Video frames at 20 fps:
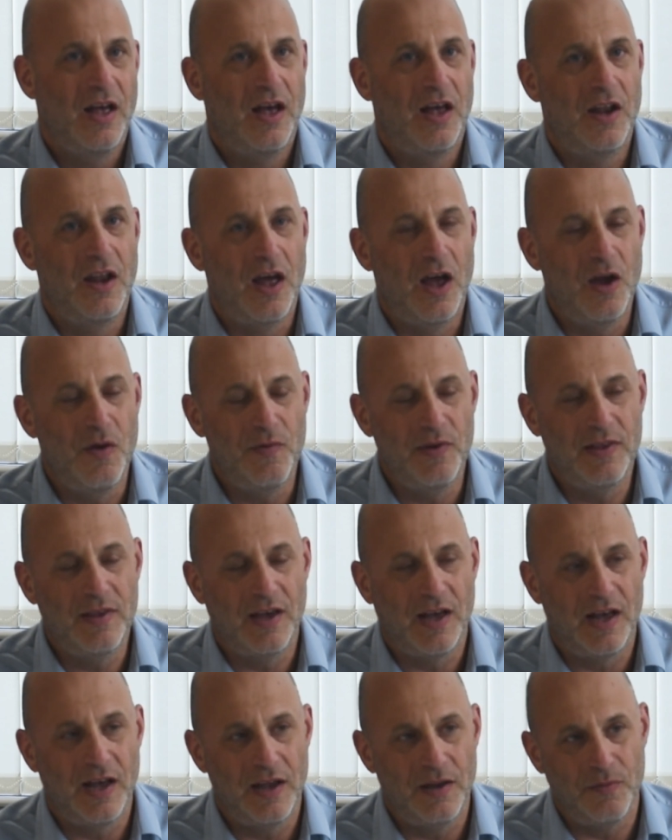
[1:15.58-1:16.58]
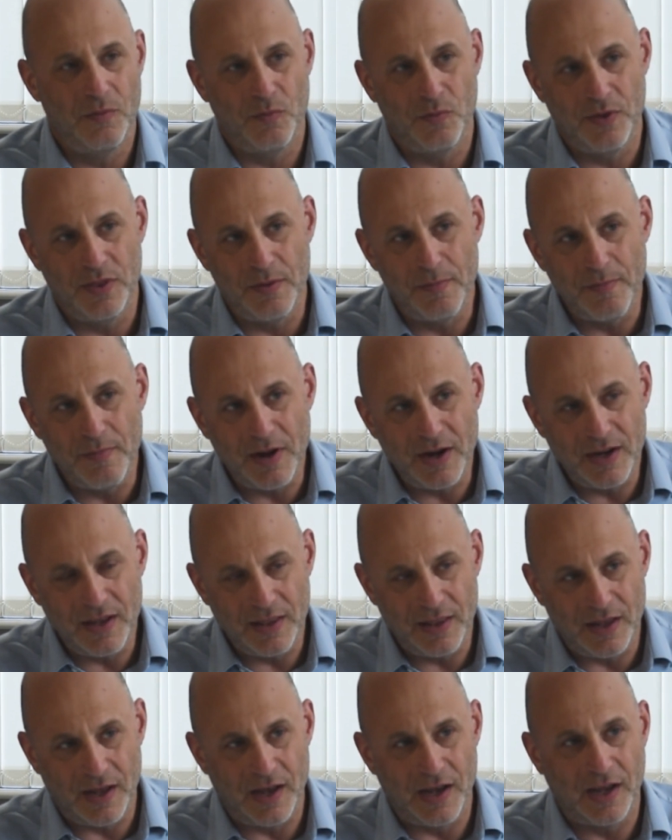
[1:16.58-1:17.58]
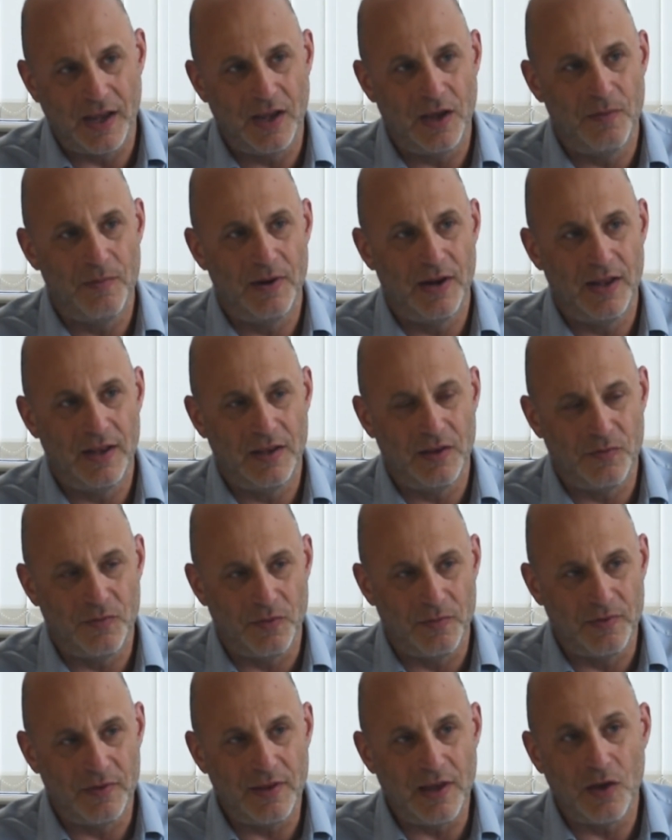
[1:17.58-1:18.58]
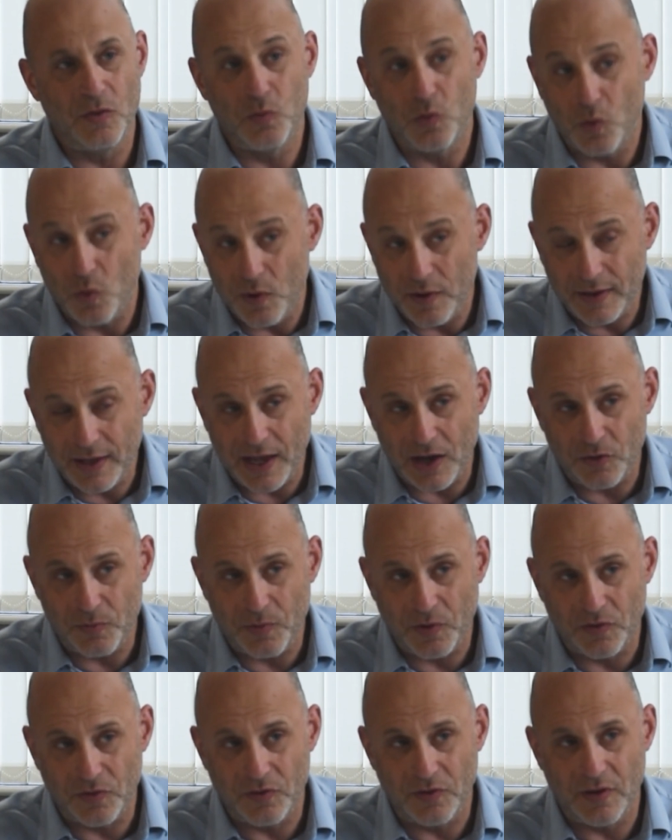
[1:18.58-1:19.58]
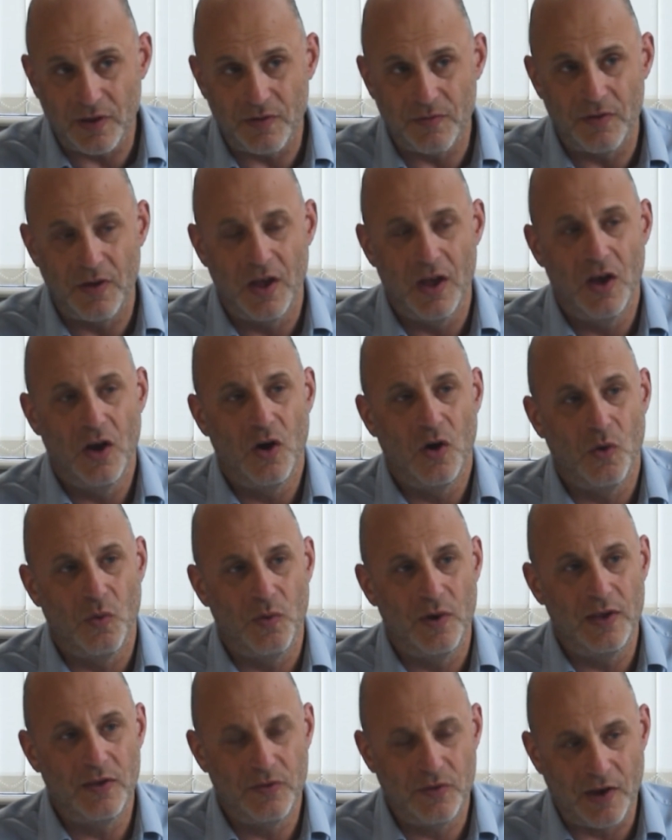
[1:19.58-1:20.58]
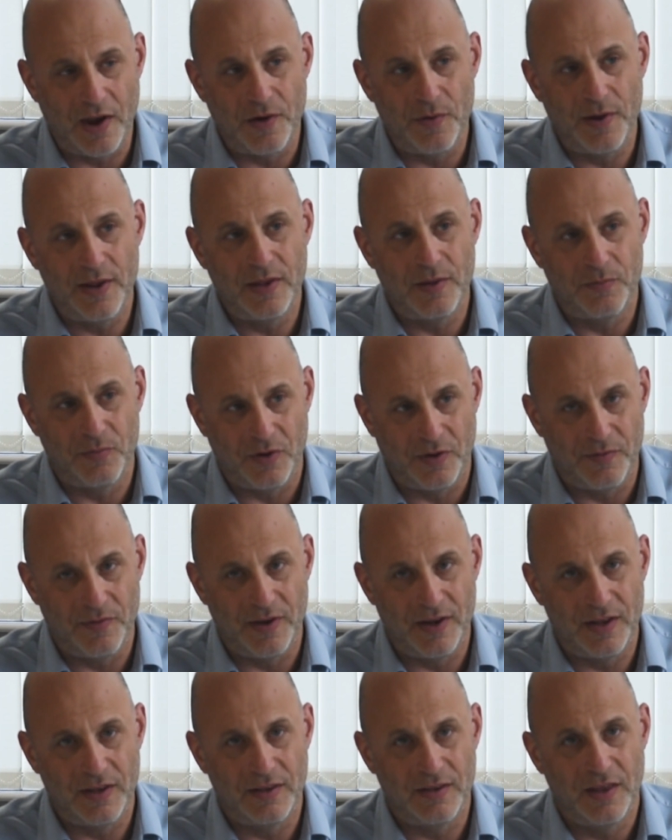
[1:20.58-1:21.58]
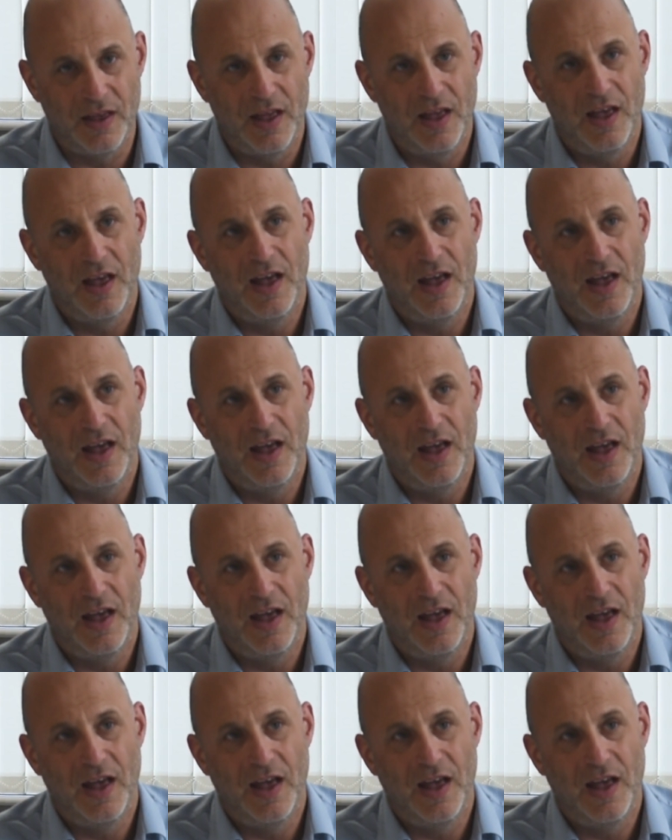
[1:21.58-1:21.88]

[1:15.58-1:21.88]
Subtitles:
And over time, with the money that I accumulated from the sale, we were always cash positive, always generated profits.